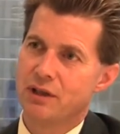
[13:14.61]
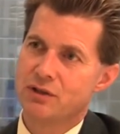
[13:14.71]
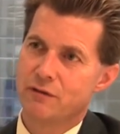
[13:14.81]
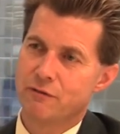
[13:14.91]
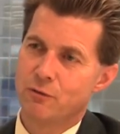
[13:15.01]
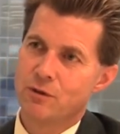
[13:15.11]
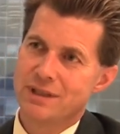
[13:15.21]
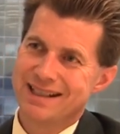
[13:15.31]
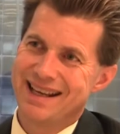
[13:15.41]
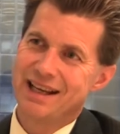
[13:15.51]
It's to force
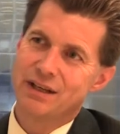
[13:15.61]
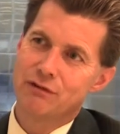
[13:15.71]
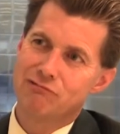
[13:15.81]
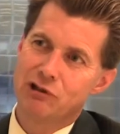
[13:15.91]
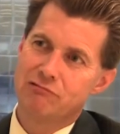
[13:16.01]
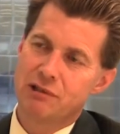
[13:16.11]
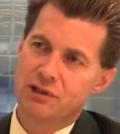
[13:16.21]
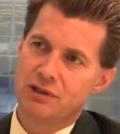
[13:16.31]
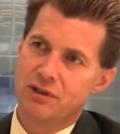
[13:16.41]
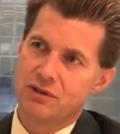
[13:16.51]
negative real
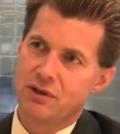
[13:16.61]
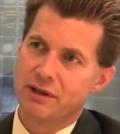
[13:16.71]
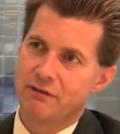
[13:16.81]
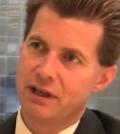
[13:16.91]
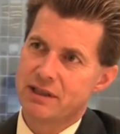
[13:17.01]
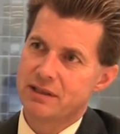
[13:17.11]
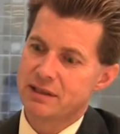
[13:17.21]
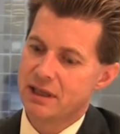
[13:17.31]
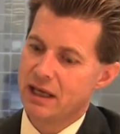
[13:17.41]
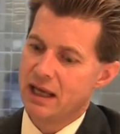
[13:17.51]
returns on investors.